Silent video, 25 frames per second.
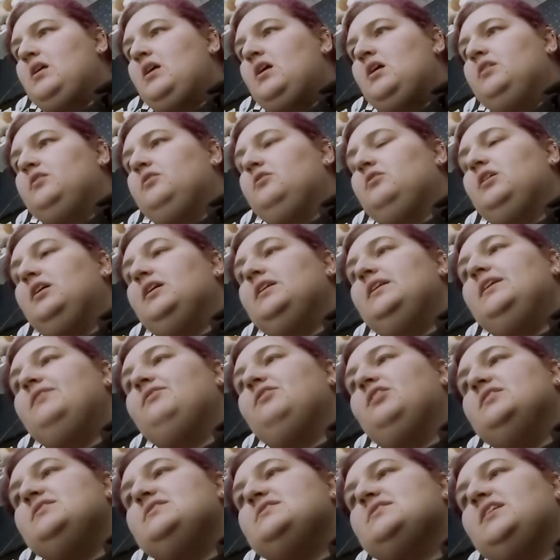Do not leave it
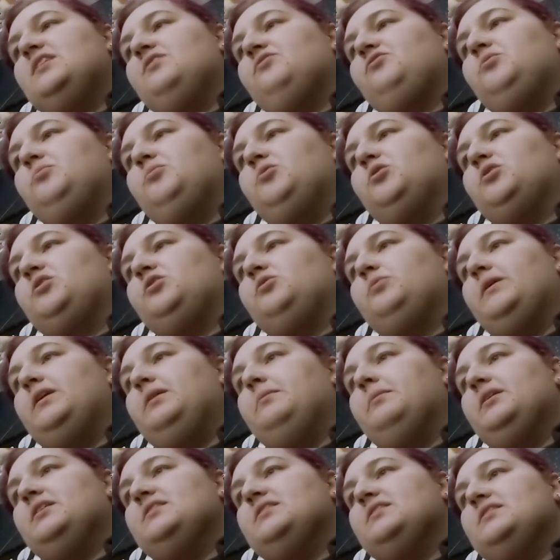on skin for more than 20
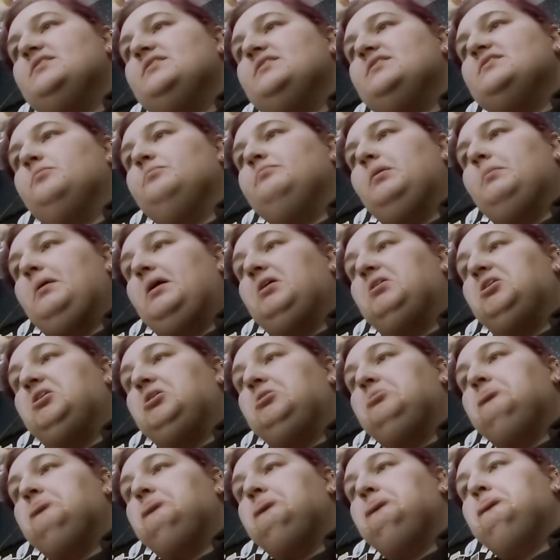minutes though, apparently.
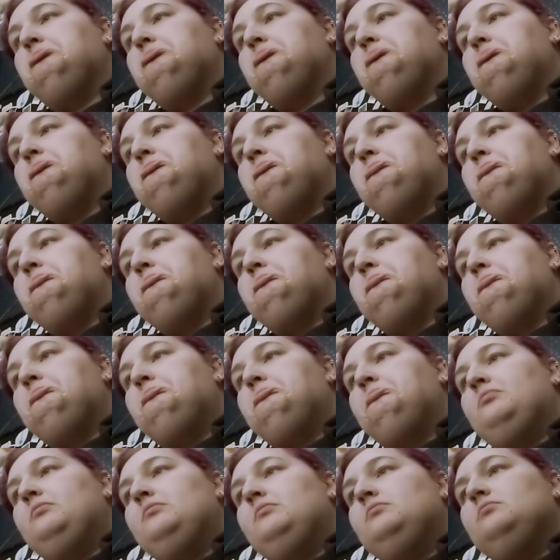
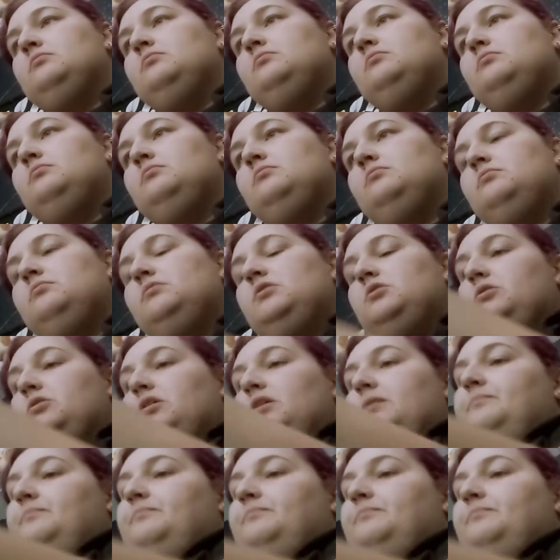Okay.